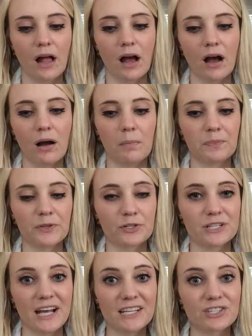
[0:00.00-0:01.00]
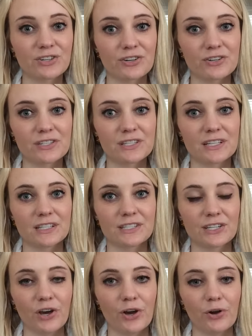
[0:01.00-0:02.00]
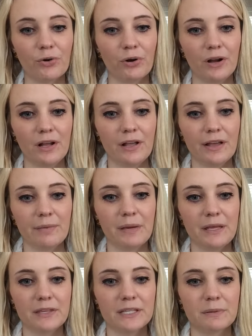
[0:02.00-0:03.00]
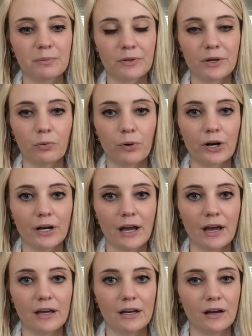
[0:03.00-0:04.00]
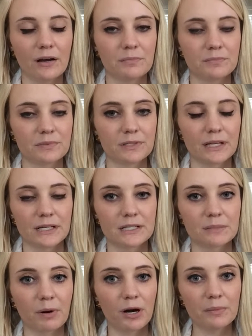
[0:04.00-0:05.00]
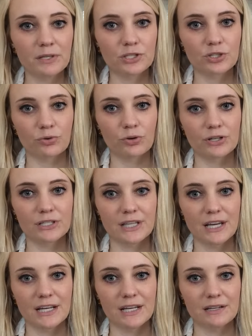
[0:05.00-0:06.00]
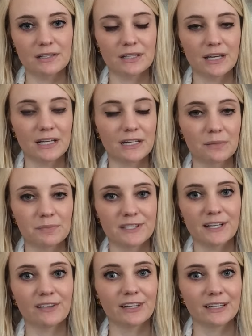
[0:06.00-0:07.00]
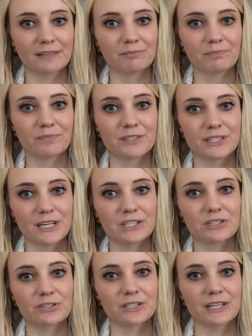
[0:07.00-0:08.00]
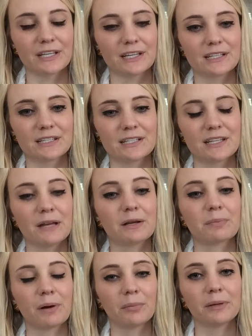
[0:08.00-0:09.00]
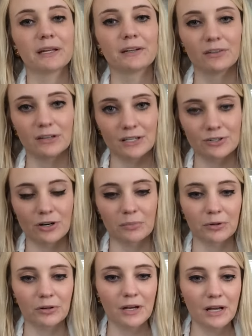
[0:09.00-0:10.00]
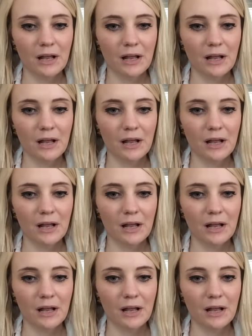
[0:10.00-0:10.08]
They're testers, and so these people that work at like department stores, they end up selling the testers they get, and they could probably get in a lot of trouble.